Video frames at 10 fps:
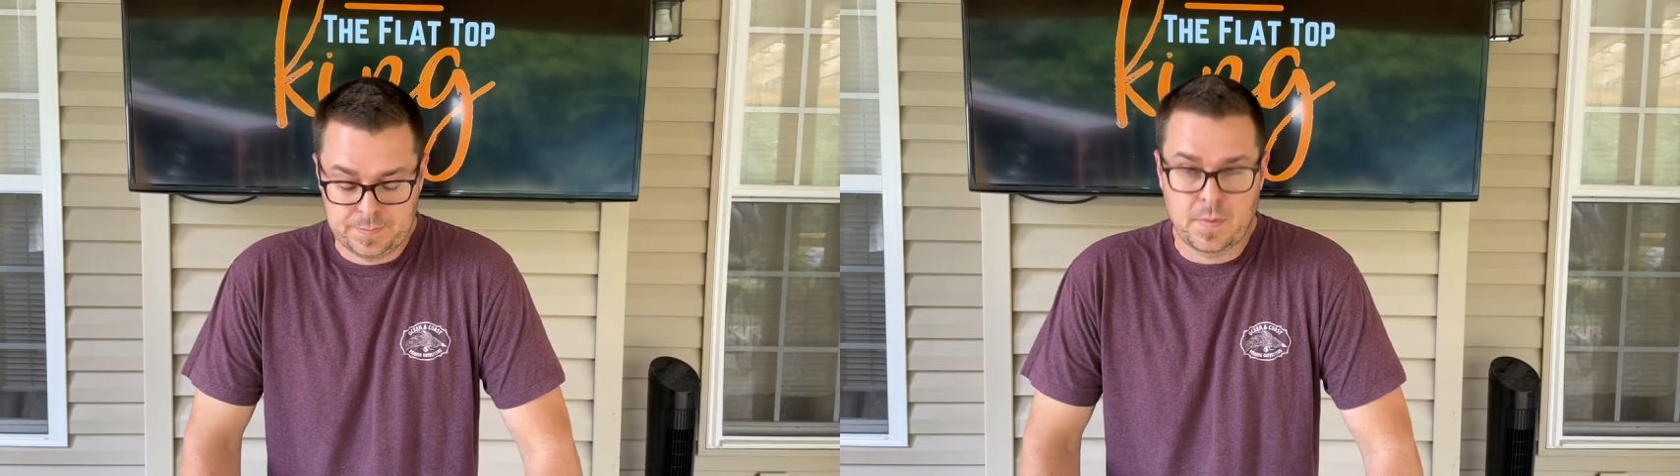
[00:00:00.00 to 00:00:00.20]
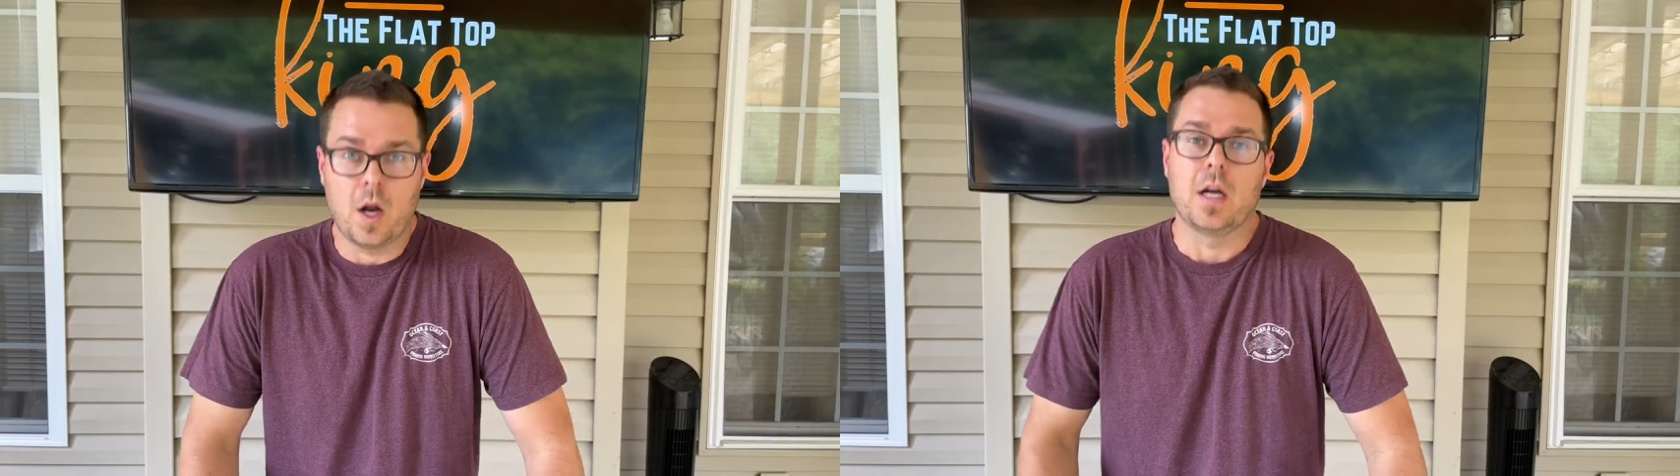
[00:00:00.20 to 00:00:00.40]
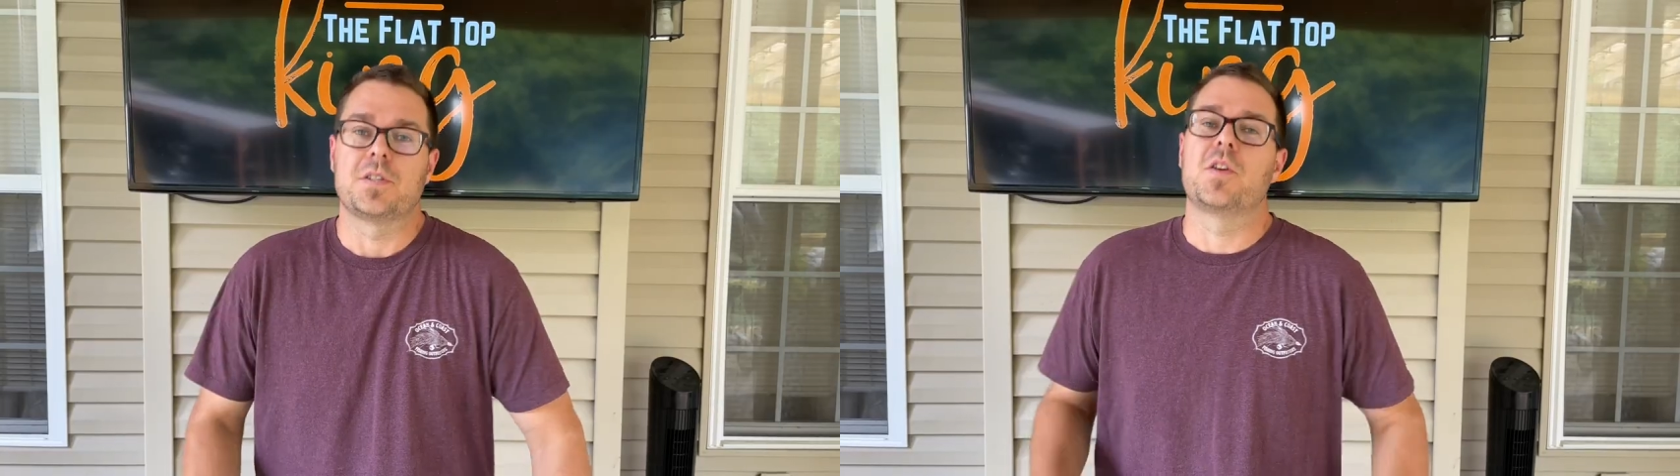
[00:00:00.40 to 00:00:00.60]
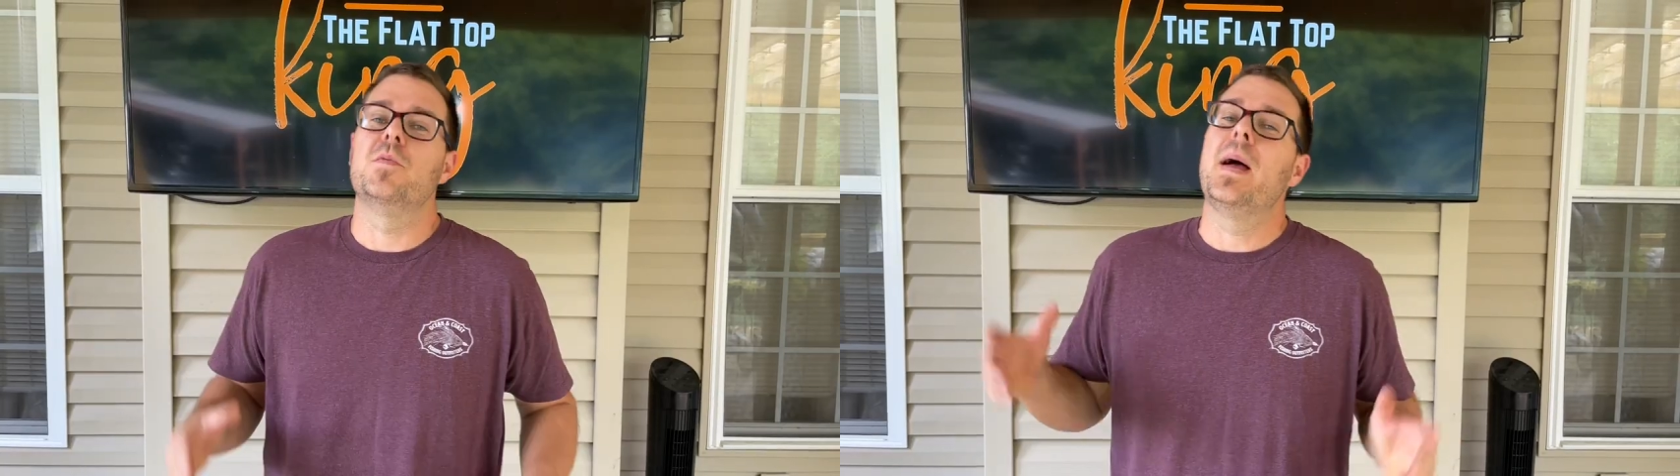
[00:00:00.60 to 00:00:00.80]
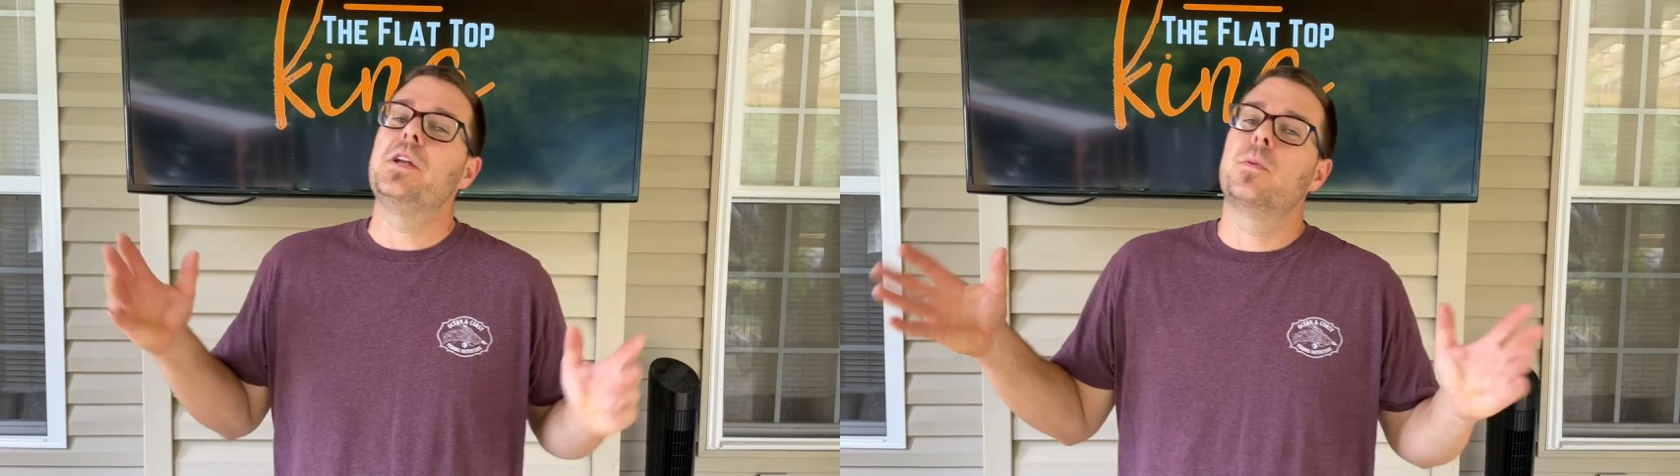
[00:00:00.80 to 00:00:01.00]
All right, so you
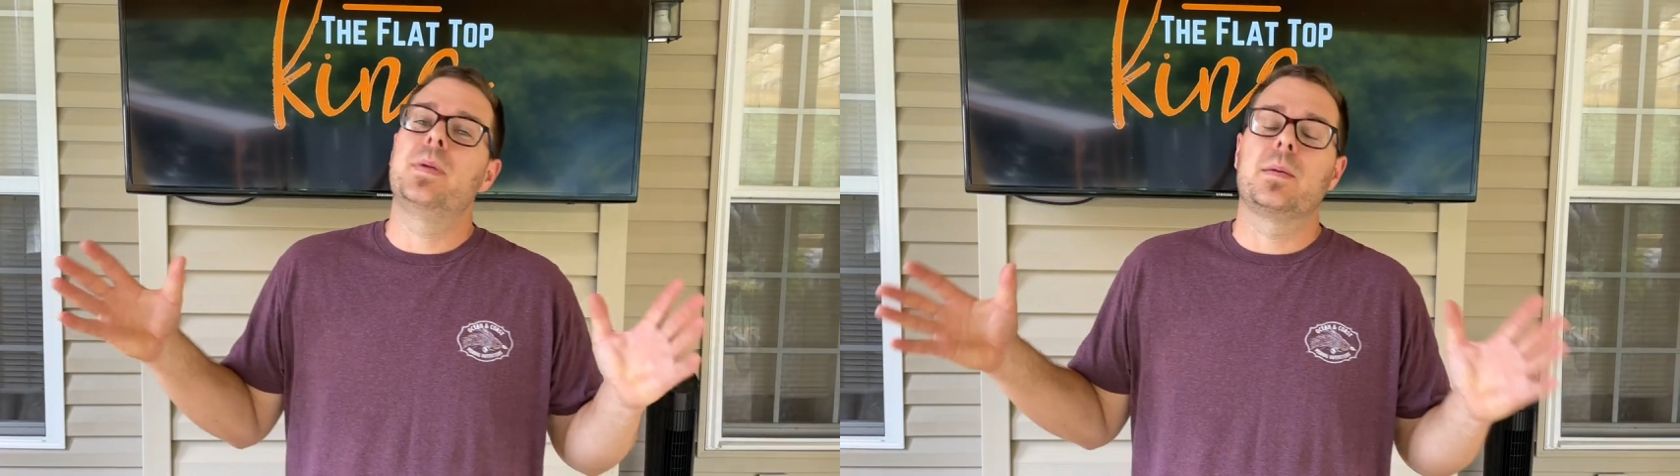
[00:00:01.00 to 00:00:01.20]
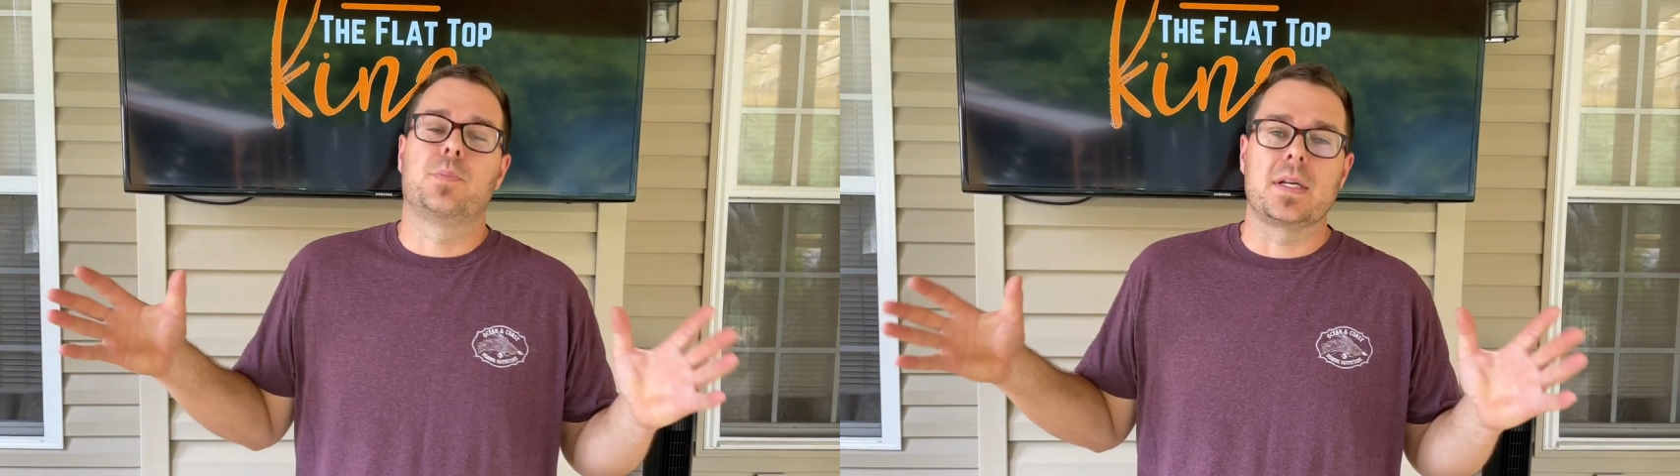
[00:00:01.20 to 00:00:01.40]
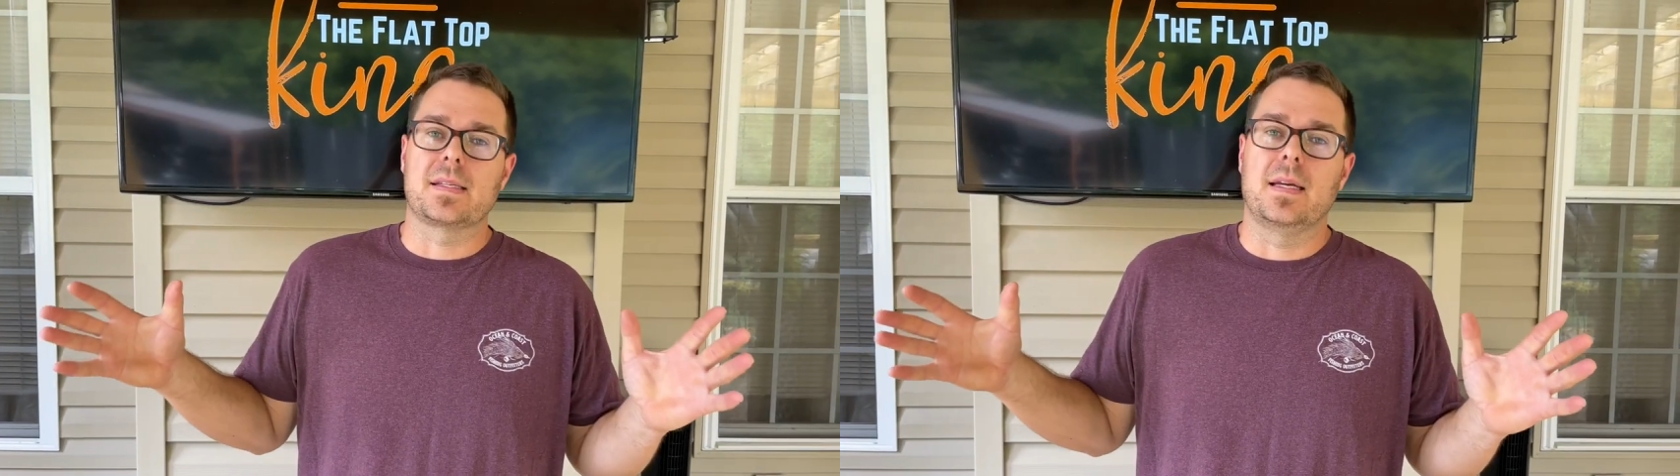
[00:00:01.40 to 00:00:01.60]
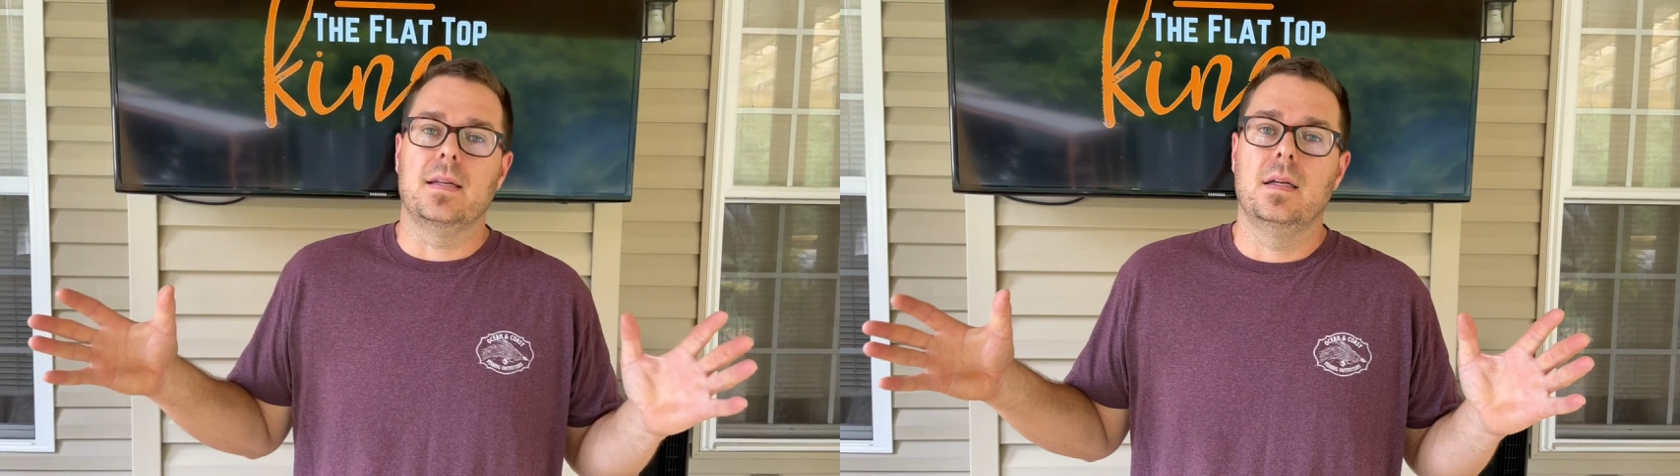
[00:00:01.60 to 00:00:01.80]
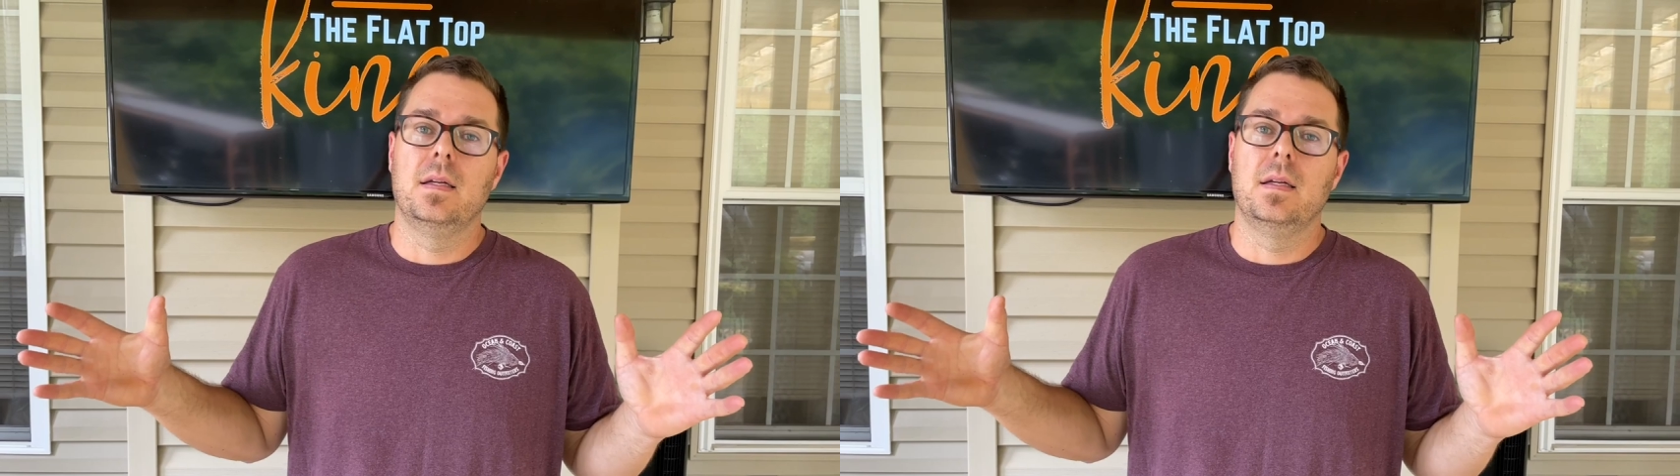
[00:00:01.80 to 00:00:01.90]
made your big brisket,